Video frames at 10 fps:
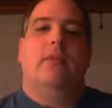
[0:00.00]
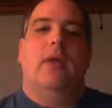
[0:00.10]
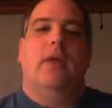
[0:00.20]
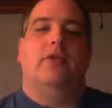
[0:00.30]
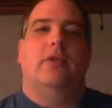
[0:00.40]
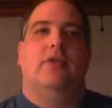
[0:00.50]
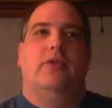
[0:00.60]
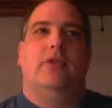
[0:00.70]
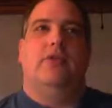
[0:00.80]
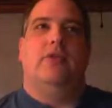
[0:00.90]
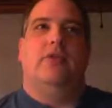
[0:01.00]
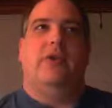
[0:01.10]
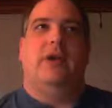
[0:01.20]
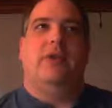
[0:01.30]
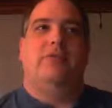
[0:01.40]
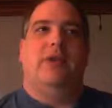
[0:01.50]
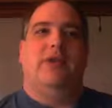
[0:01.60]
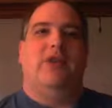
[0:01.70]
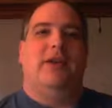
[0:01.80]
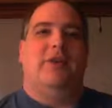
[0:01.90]
Essentially, just use a
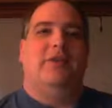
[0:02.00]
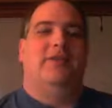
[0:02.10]
channel.